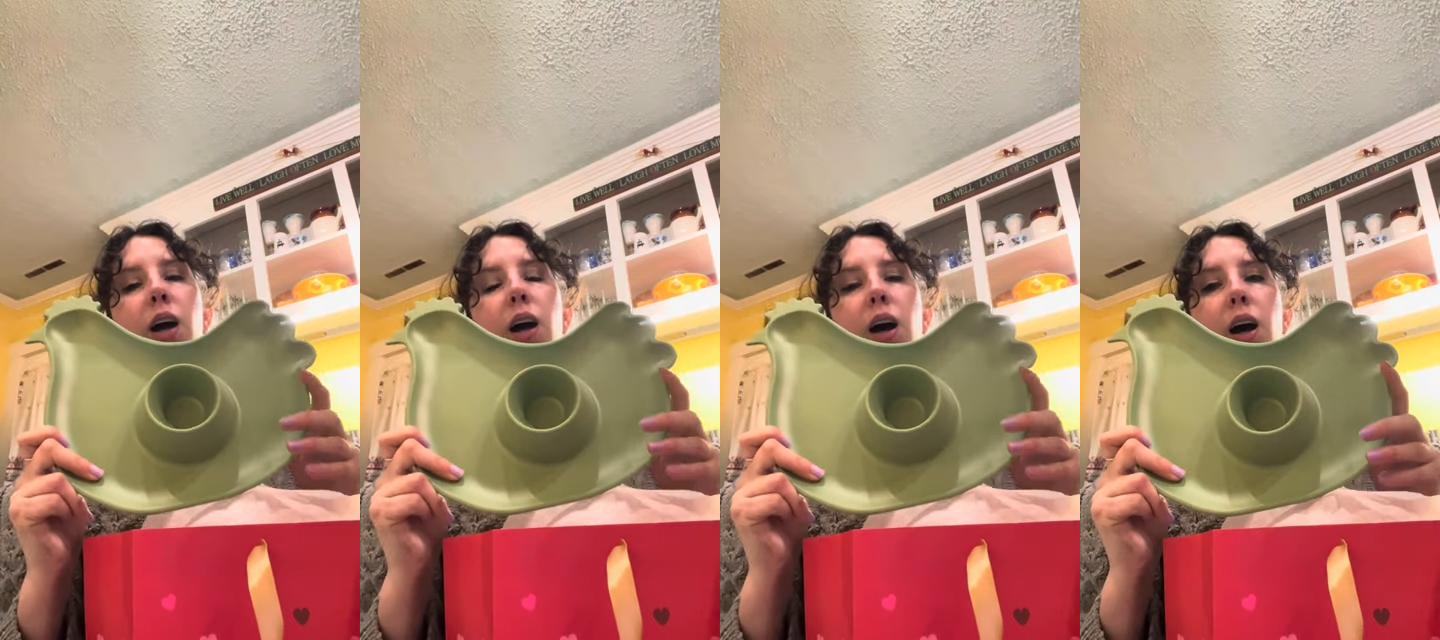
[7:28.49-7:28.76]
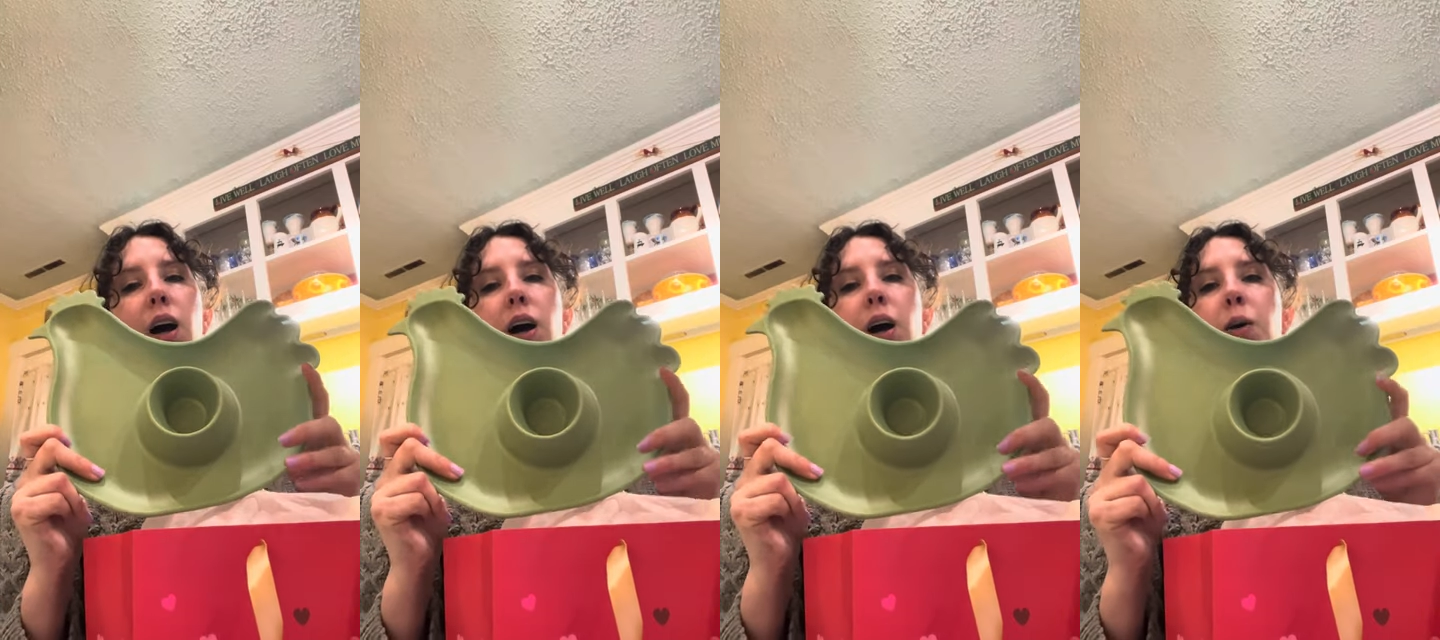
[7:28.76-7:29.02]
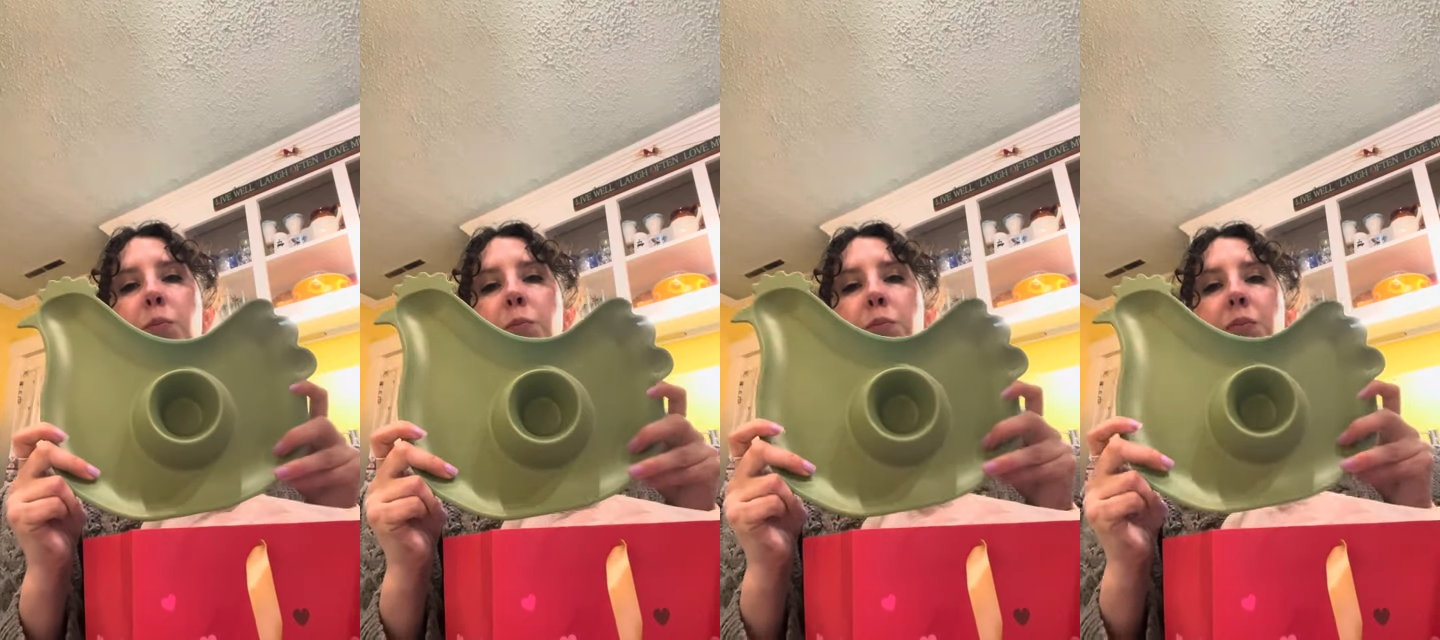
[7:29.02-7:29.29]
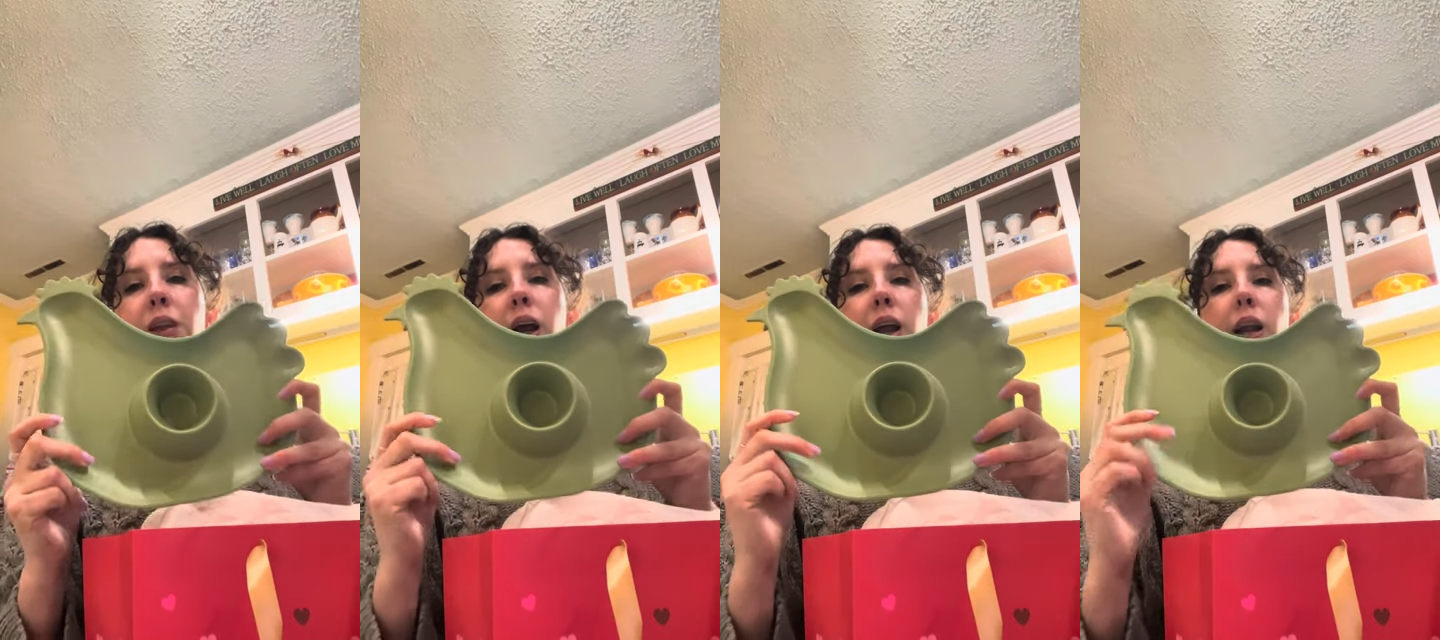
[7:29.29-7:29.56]
Um,
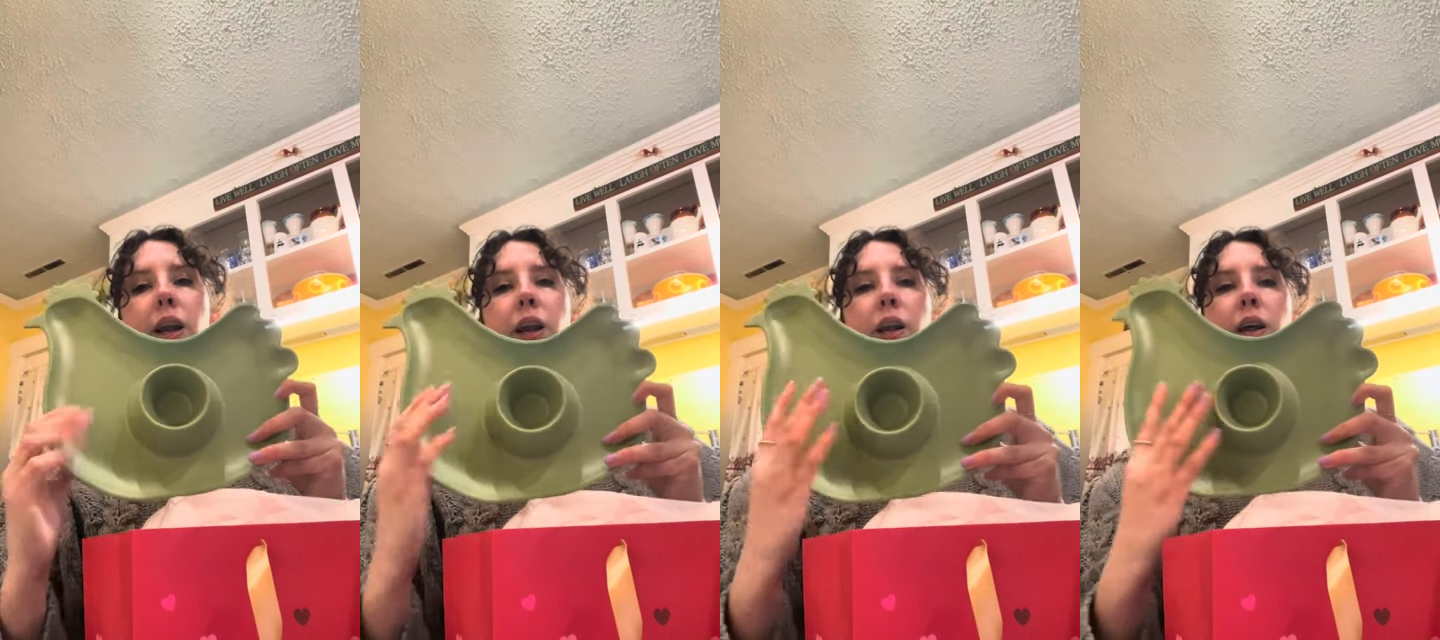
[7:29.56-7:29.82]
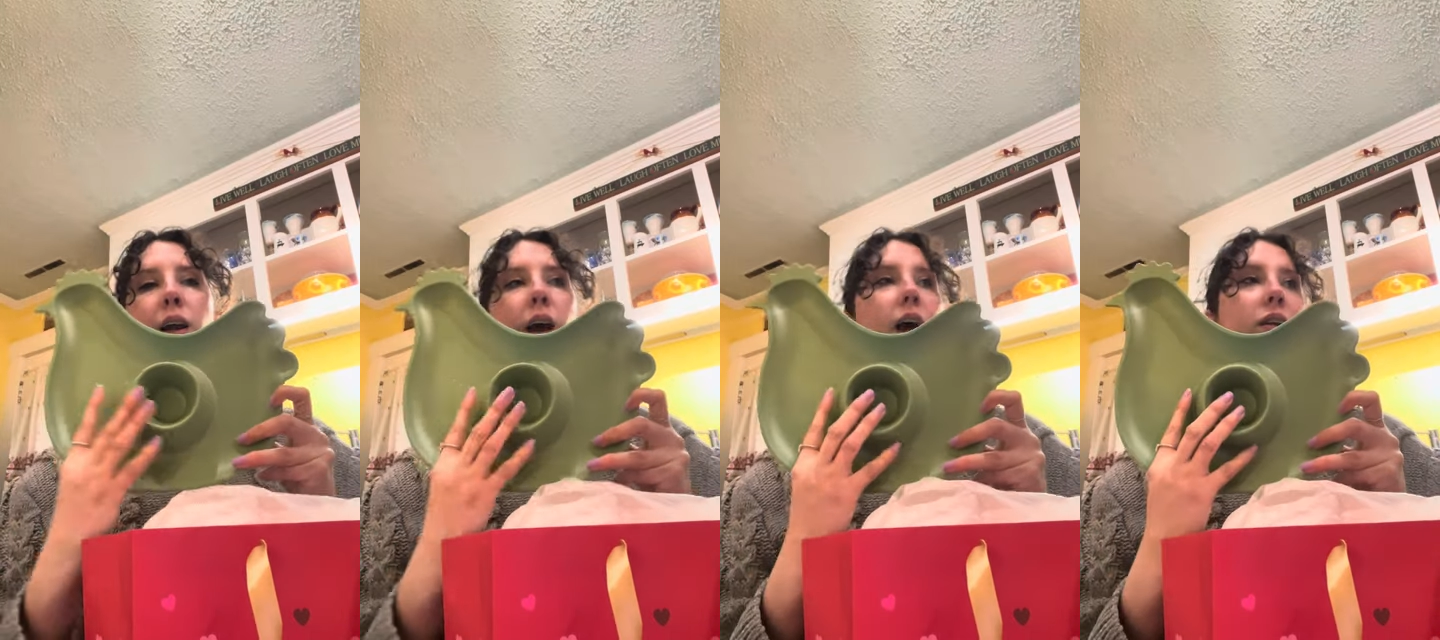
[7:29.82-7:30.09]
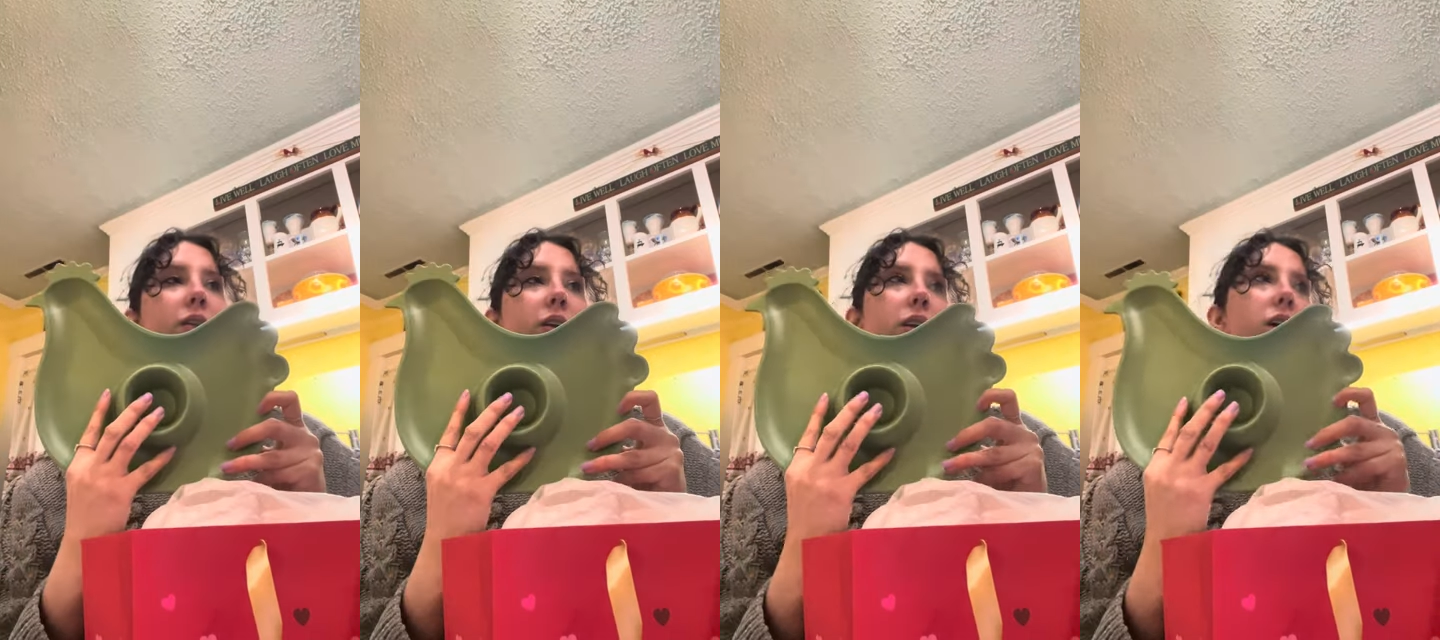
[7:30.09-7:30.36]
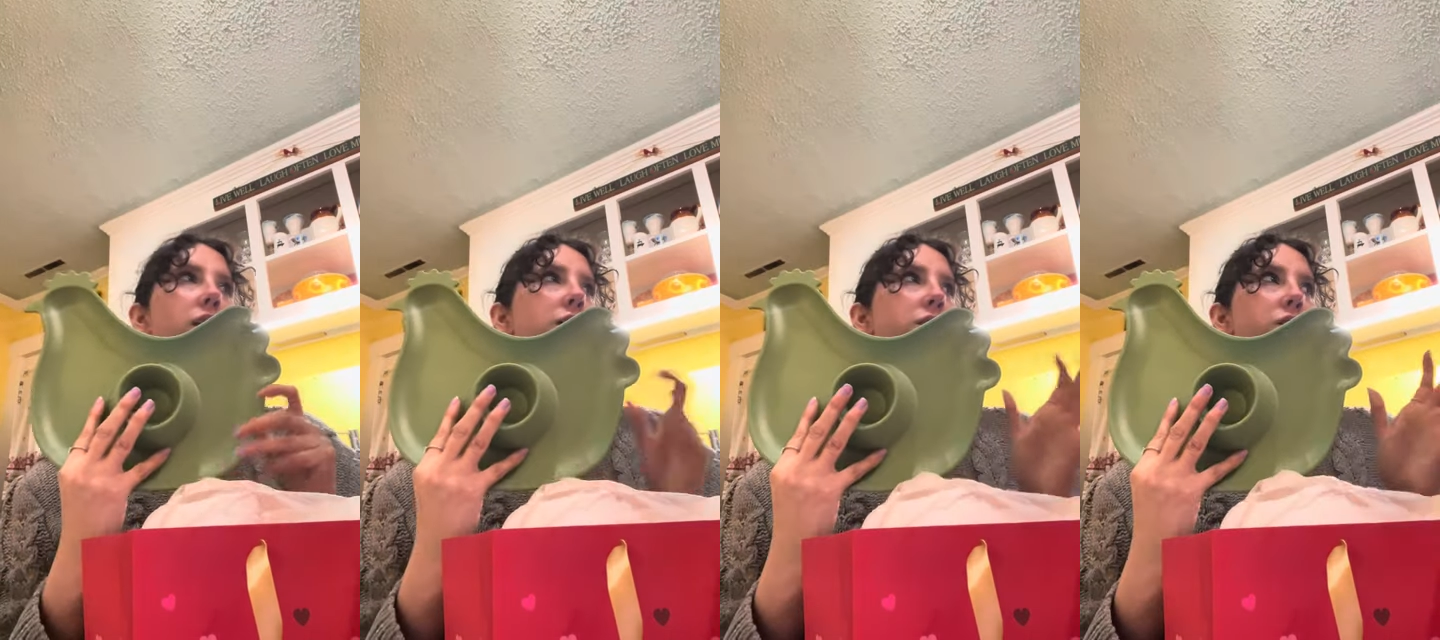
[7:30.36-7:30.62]
and I have a
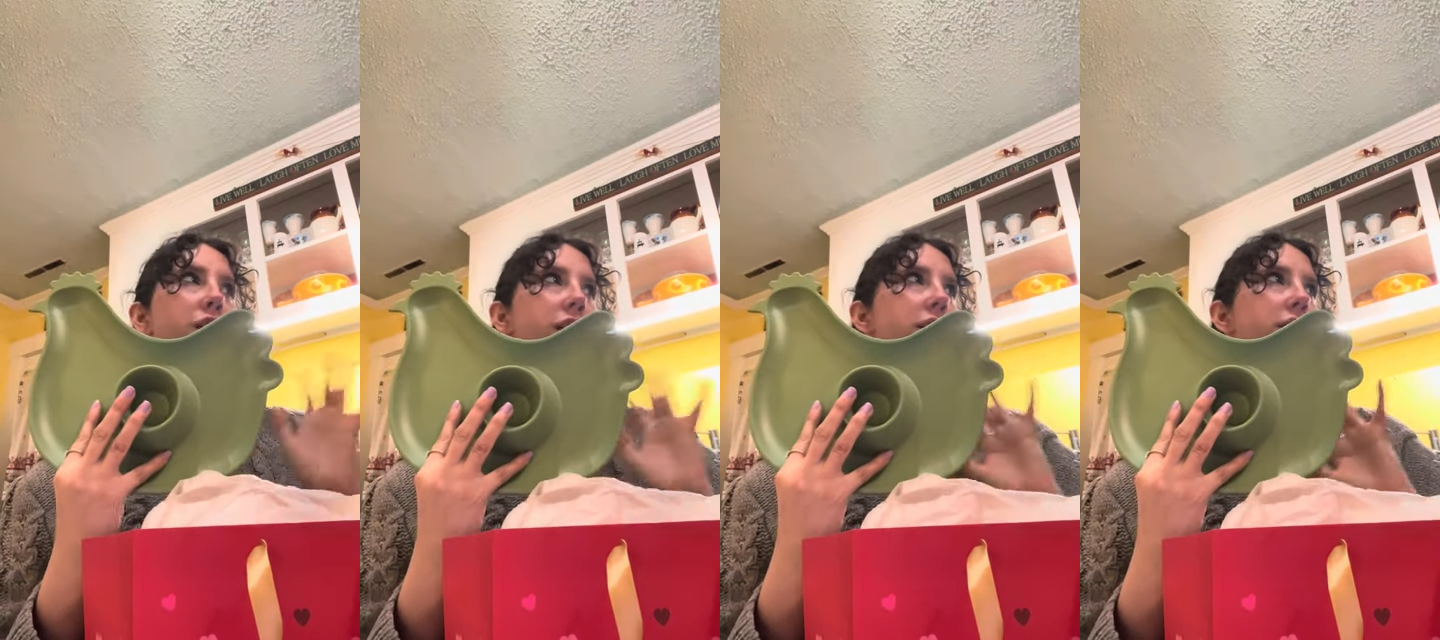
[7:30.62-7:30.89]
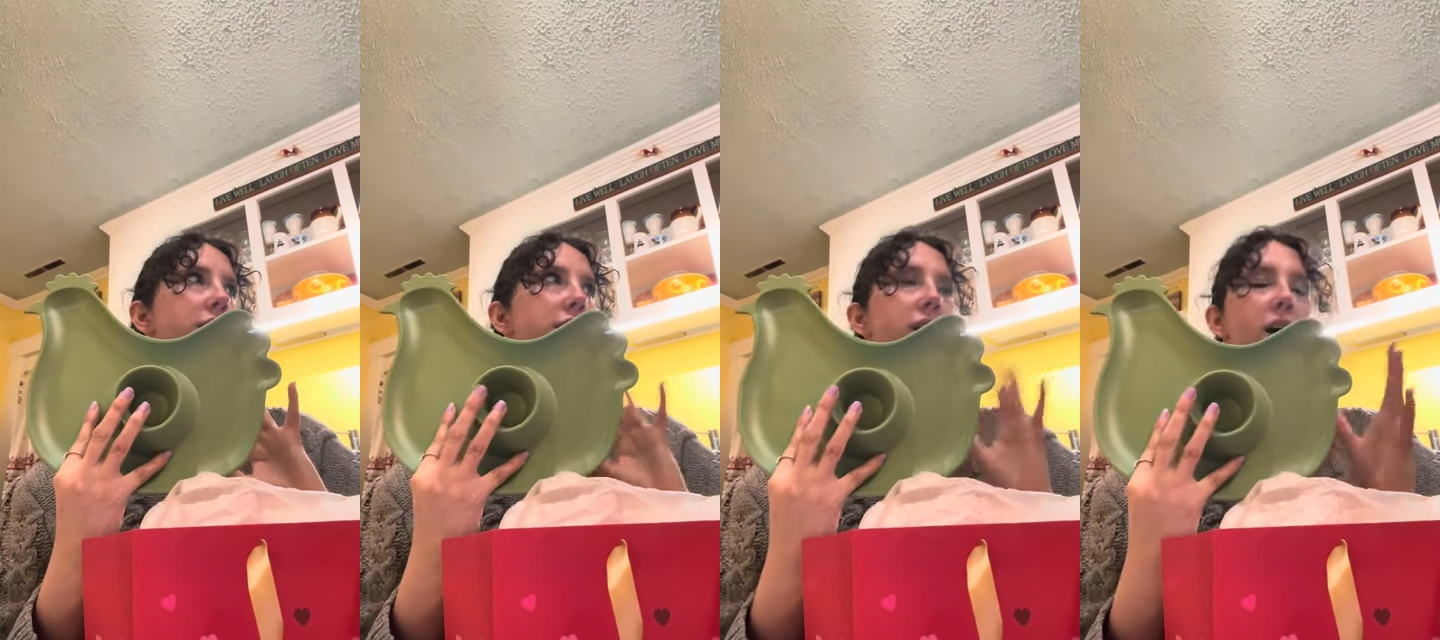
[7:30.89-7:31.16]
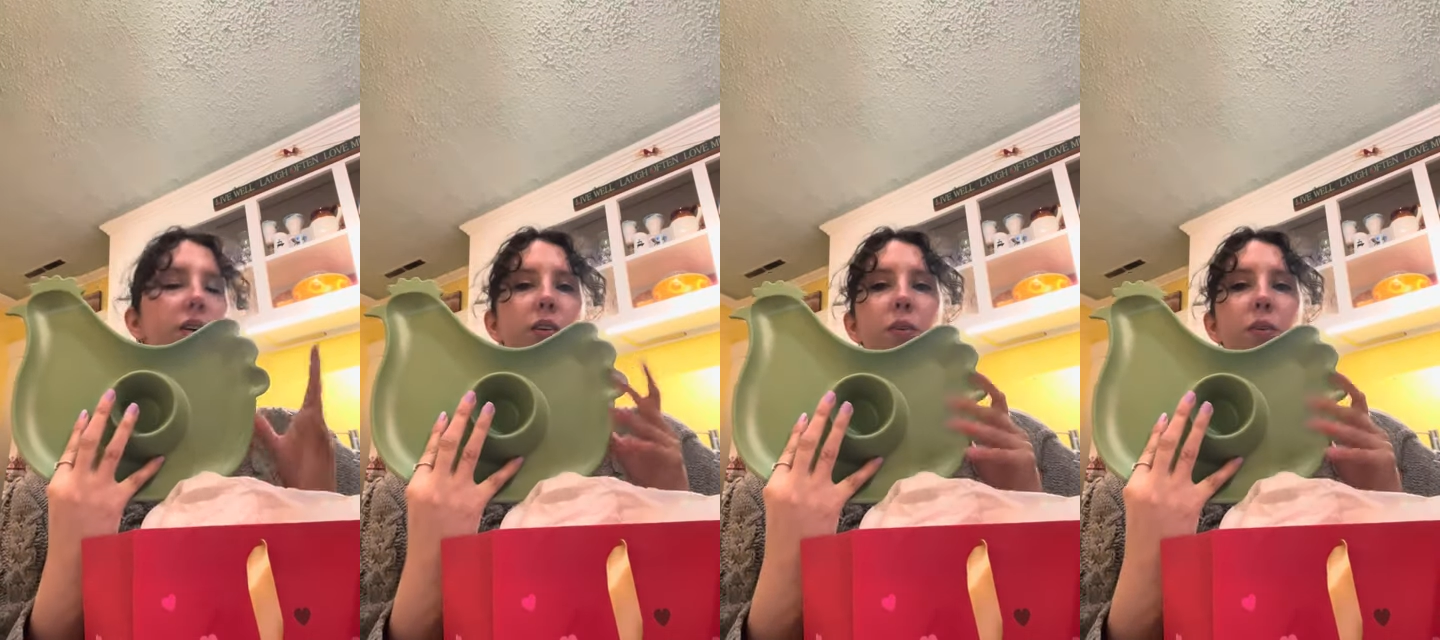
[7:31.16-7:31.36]
ton of chicken stuff.